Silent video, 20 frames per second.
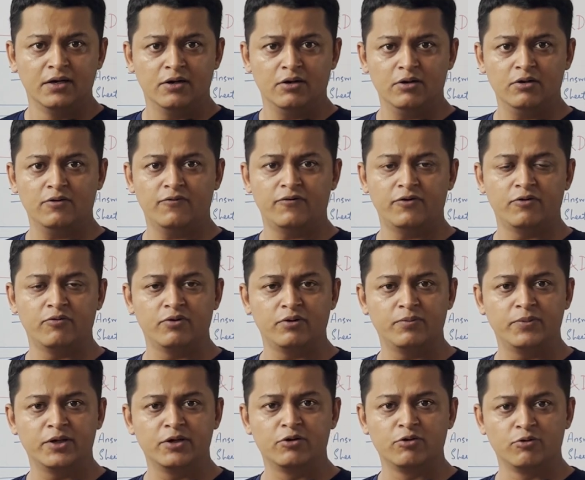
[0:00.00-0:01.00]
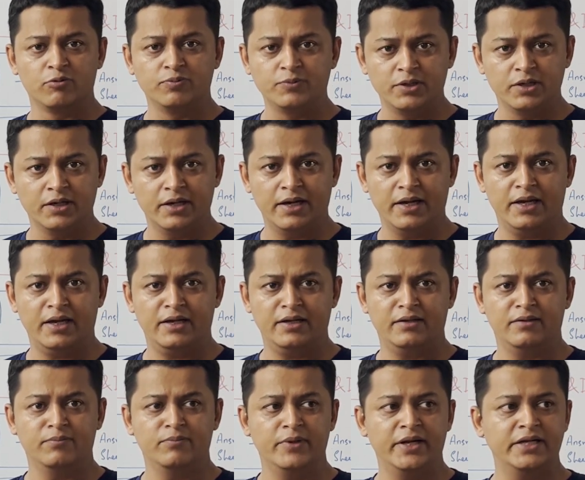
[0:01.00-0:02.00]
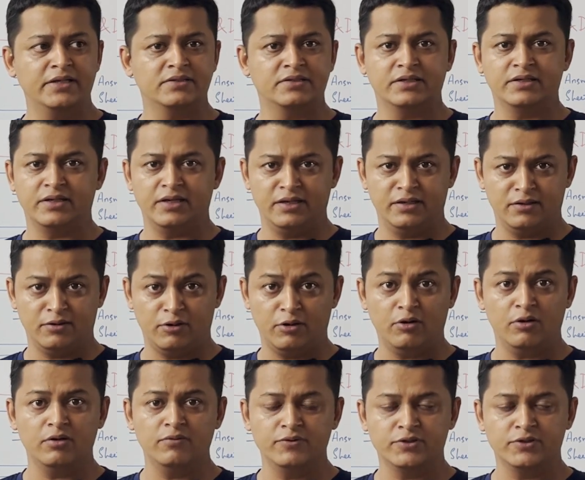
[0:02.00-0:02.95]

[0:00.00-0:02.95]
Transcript: all of you will be grouped and made sit in a hall,